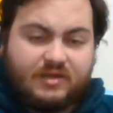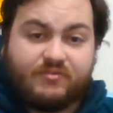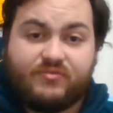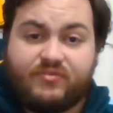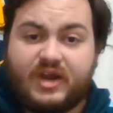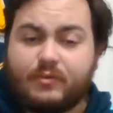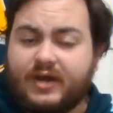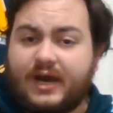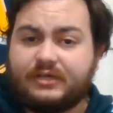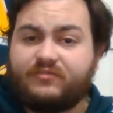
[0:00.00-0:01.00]
very
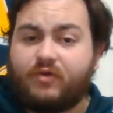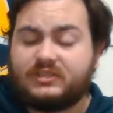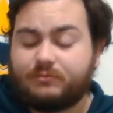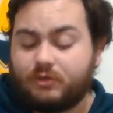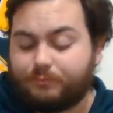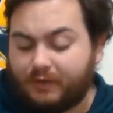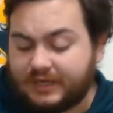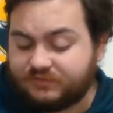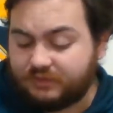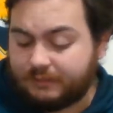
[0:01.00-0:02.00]
hard to find some good
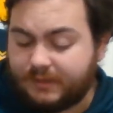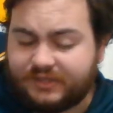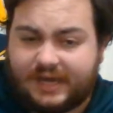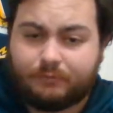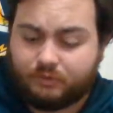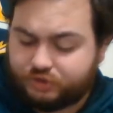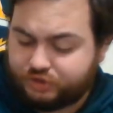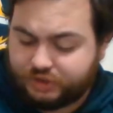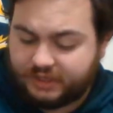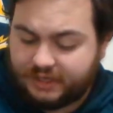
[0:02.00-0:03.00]
players for them, man. They were
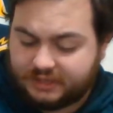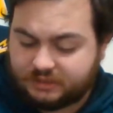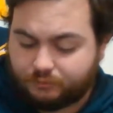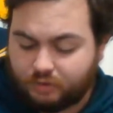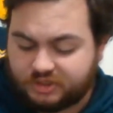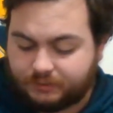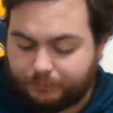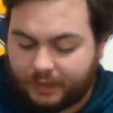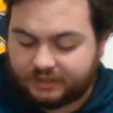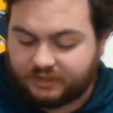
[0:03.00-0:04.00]
shithouse across the
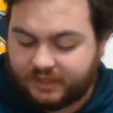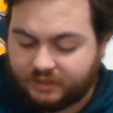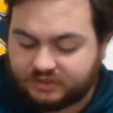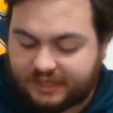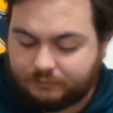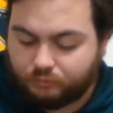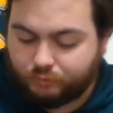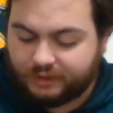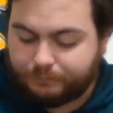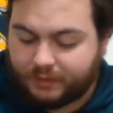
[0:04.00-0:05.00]
park, the Eels. They were
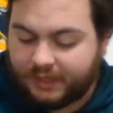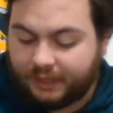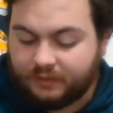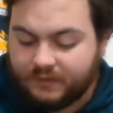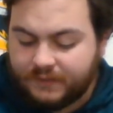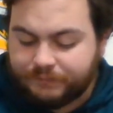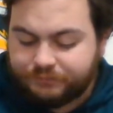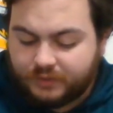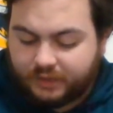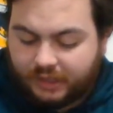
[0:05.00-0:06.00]
really bad.
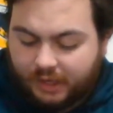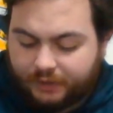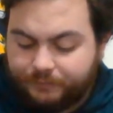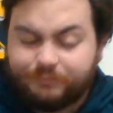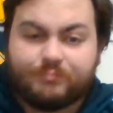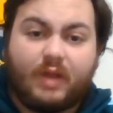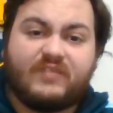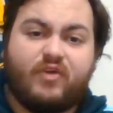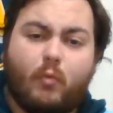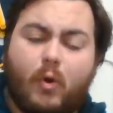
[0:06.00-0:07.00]
You know, I
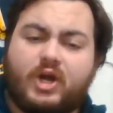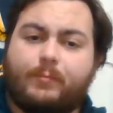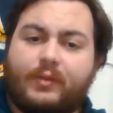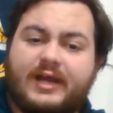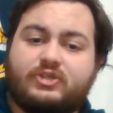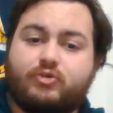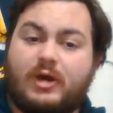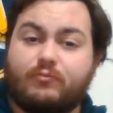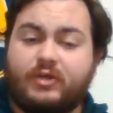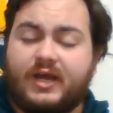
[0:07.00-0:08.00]
thought Waqa Blake
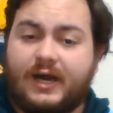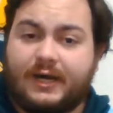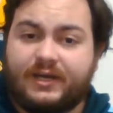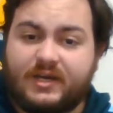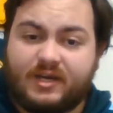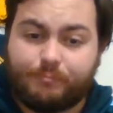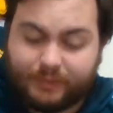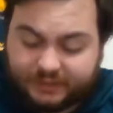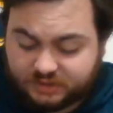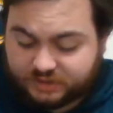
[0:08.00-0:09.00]
tried really hard in, in a
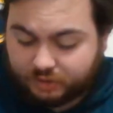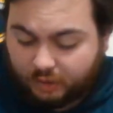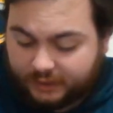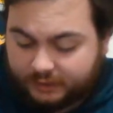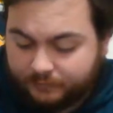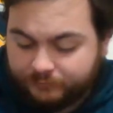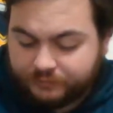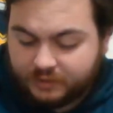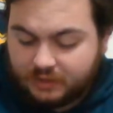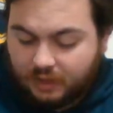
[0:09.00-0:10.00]
beaten side.
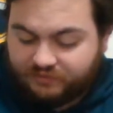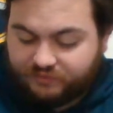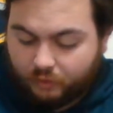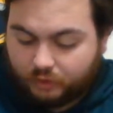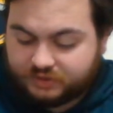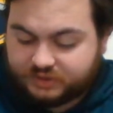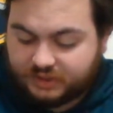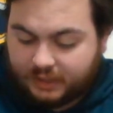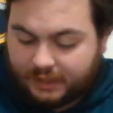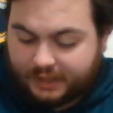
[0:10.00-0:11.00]
I thought
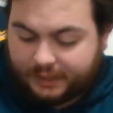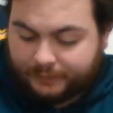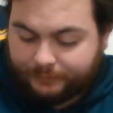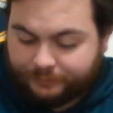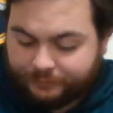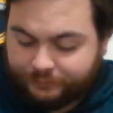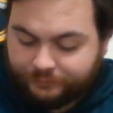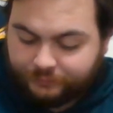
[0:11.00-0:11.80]
um,